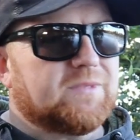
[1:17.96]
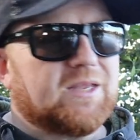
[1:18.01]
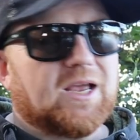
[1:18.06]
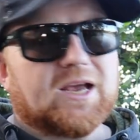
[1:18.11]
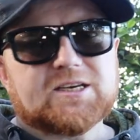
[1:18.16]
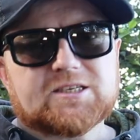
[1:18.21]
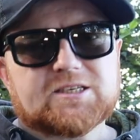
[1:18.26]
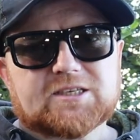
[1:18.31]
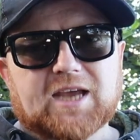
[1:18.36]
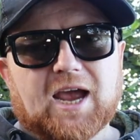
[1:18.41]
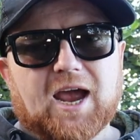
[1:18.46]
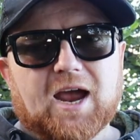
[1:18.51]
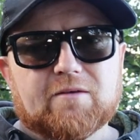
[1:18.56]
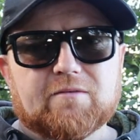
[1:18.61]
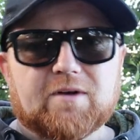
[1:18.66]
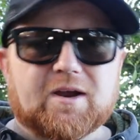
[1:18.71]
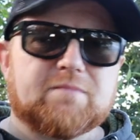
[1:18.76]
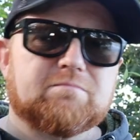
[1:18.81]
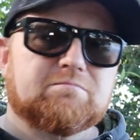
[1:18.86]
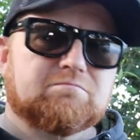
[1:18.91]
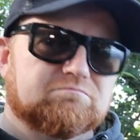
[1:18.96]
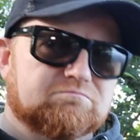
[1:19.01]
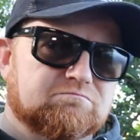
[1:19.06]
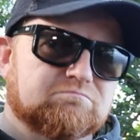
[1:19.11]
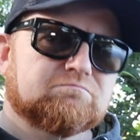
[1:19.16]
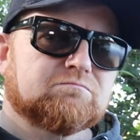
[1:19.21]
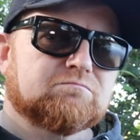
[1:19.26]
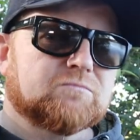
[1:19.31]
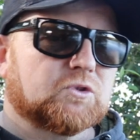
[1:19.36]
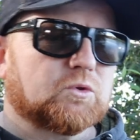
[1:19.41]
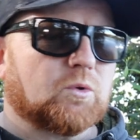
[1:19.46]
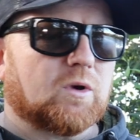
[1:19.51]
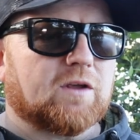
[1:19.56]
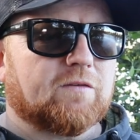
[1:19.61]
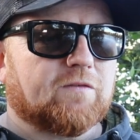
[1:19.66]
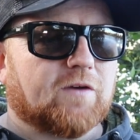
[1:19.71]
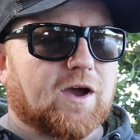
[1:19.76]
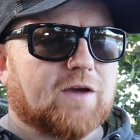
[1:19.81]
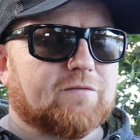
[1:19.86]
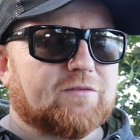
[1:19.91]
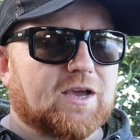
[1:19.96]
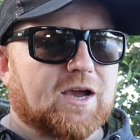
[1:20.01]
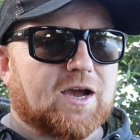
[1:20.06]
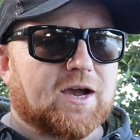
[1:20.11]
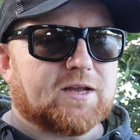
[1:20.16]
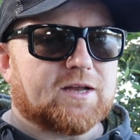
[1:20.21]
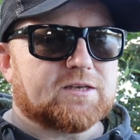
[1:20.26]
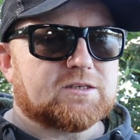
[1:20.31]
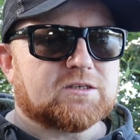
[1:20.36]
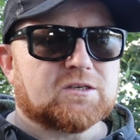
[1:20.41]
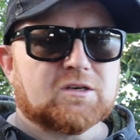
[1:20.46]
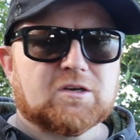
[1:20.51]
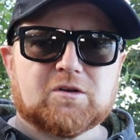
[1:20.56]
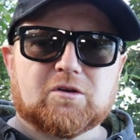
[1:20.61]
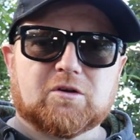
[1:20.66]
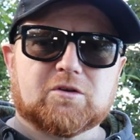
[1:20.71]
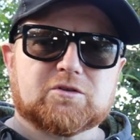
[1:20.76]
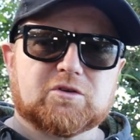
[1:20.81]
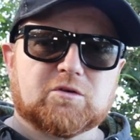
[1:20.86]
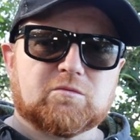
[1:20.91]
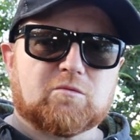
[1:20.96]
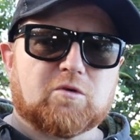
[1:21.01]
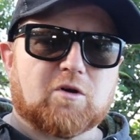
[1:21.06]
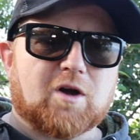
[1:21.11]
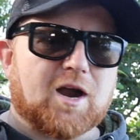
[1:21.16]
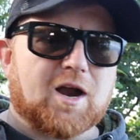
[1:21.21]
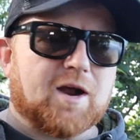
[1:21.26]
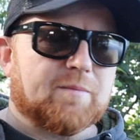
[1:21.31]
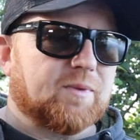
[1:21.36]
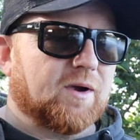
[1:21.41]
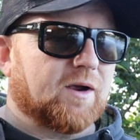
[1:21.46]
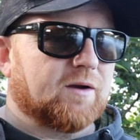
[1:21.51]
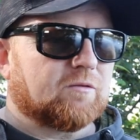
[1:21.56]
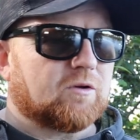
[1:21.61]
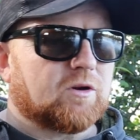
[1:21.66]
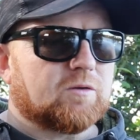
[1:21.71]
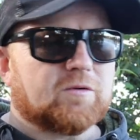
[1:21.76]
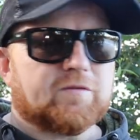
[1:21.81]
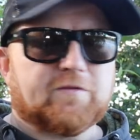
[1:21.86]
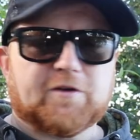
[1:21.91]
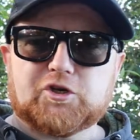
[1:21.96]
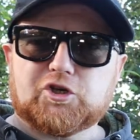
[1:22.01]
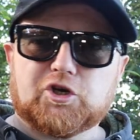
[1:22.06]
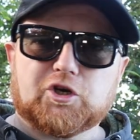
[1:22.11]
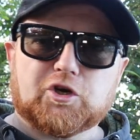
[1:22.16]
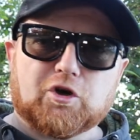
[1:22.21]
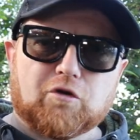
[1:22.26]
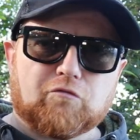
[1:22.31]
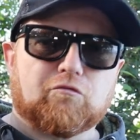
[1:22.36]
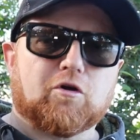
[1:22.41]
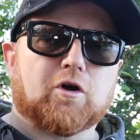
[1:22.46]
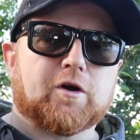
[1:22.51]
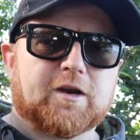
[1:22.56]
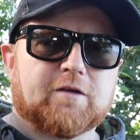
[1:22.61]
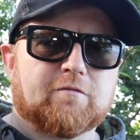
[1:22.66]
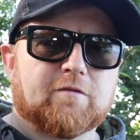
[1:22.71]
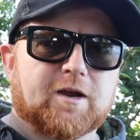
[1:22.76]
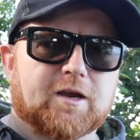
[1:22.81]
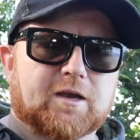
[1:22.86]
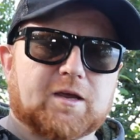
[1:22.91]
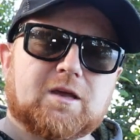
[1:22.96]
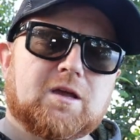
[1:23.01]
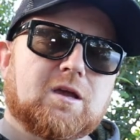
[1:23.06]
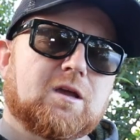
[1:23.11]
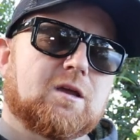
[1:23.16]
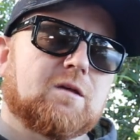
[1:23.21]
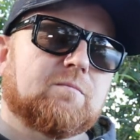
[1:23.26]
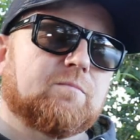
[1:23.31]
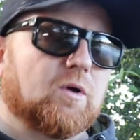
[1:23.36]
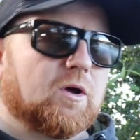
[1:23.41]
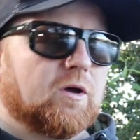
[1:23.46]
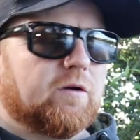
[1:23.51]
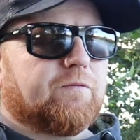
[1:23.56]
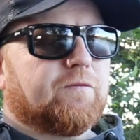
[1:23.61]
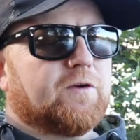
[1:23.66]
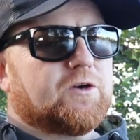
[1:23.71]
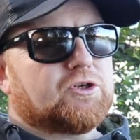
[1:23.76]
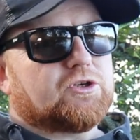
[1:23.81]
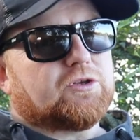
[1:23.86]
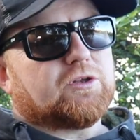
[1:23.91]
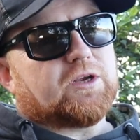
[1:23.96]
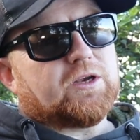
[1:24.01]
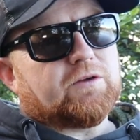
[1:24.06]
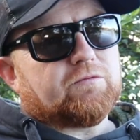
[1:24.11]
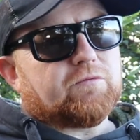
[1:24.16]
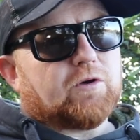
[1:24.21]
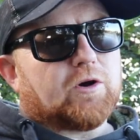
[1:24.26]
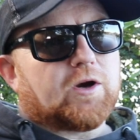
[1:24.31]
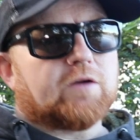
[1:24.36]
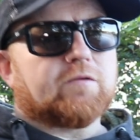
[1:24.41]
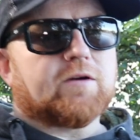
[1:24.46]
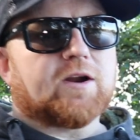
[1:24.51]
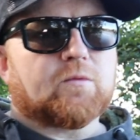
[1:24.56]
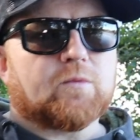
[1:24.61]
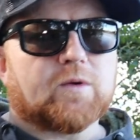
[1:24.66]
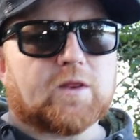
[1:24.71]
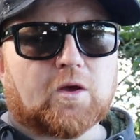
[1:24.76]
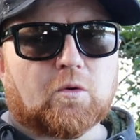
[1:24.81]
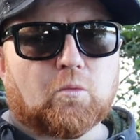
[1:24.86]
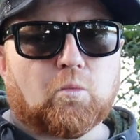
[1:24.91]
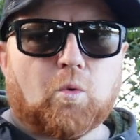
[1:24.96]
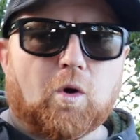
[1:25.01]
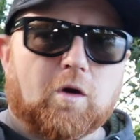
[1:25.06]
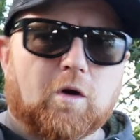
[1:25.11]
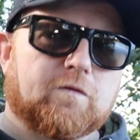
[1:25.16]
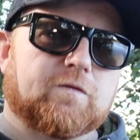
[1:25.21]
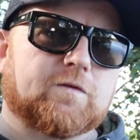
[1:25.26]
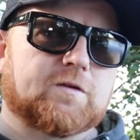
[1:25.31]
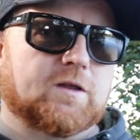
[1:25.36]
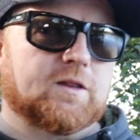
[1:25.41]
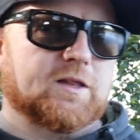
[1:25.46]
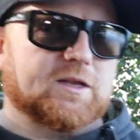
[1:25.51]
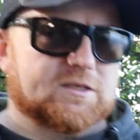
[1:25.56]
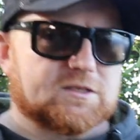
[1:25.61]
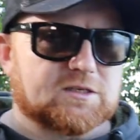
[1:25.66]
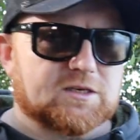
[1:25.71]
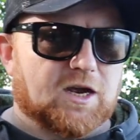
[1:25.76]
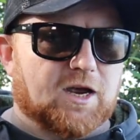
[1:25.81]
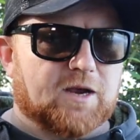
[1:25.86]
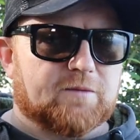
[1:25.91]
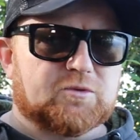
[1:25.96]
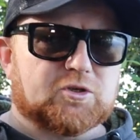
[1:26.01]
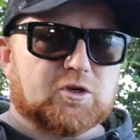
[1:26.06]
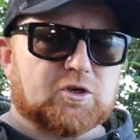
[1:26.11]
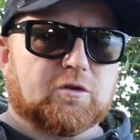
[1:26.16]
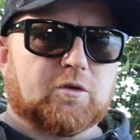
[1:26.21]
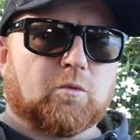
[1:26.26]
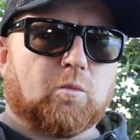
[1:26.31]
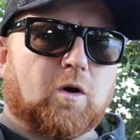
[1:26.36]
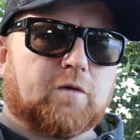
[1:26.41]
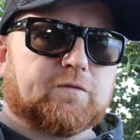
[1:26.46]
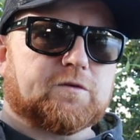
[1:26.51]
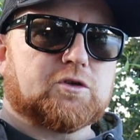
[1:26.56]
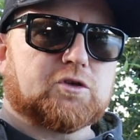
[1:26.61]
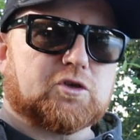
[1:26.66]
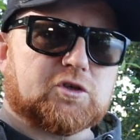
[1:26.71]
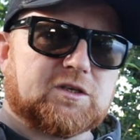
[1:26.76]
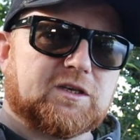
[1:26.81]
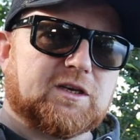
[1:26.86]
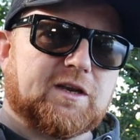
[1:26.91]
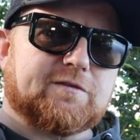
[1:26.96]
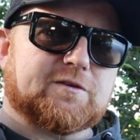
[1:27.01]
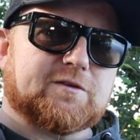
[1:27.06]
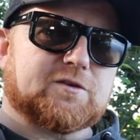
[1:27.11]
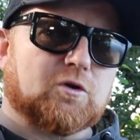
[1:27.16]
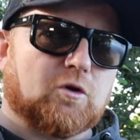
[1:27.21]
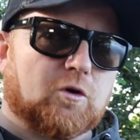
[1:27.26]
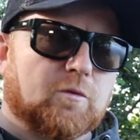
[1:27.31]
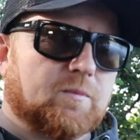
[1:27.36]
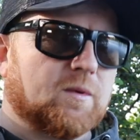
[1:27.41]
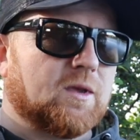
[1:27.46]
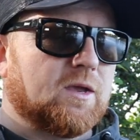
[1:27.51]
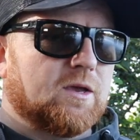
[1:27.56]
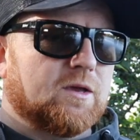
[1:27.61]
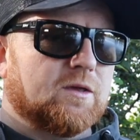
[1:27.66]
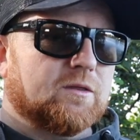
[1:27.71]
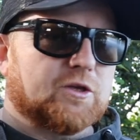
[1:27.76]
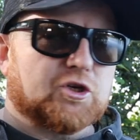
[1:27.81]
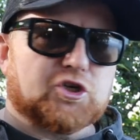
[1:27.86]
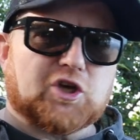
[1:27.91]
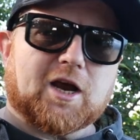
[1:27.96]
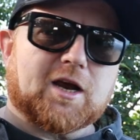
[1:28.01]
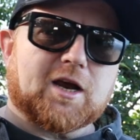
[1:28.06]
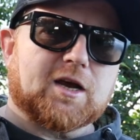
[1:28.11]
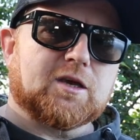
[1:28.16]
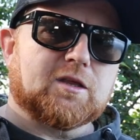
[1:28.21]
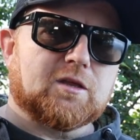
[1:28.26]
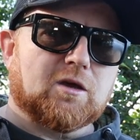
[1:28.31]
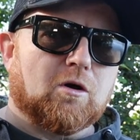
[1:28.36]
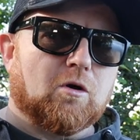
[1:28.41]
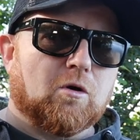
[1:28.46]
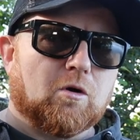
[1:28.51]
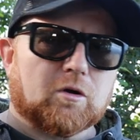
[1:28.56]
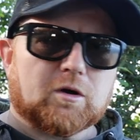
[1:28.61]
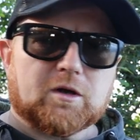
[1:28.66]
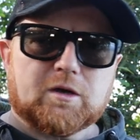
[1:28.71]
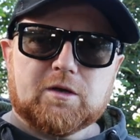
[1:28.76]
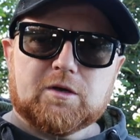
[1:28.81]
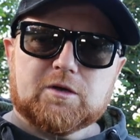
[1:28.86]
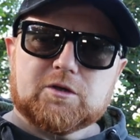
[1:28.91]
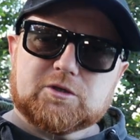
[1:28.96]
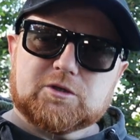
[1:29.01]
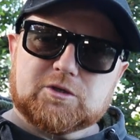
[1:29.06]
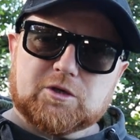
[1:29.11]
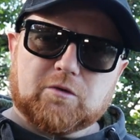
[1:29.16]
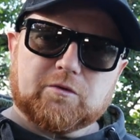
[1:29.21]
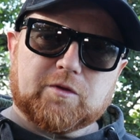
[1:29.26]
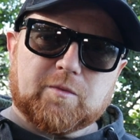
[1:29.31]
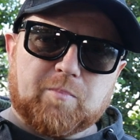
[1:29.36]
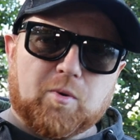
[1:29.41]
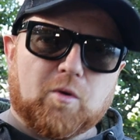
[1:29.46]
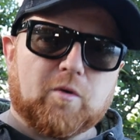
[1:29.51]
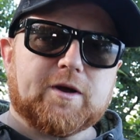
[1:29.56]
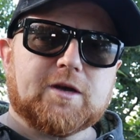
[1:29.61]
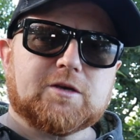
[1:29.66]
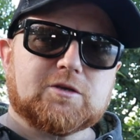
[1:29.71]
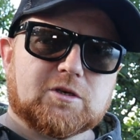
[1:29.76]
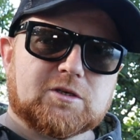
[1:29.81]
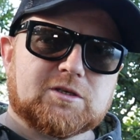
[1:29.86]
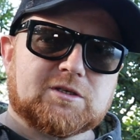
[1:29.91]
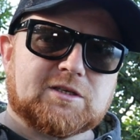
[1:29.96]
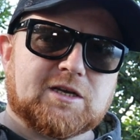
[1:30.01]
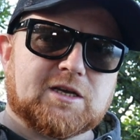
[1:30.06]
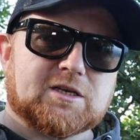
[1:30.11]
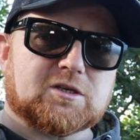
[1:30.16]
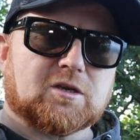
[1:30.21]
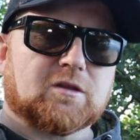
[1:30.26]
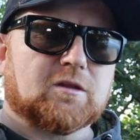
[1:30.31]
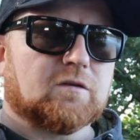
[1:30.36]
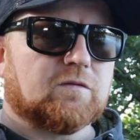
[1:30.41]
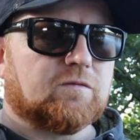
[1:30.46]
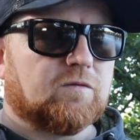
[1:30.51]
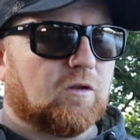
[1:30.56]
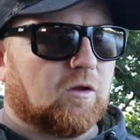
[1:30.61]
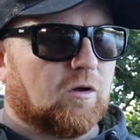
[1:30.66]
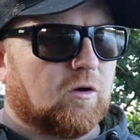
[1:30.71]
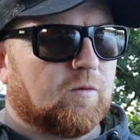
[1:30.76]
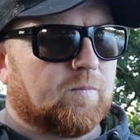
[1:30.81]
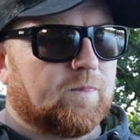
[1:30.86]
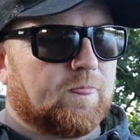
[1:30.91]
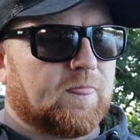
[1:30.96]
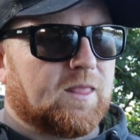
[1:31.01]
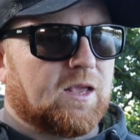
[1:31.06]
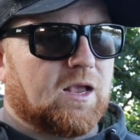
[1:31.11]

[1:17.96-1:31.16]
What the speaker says: Nice scattering, 25 yards on some crab, and I'm going to be fishing a Ronnie rig. But I fish the Ronnie rig with a wafter this time, so the wafter just lifts up the shank of the hook, so the point just sits on the floor.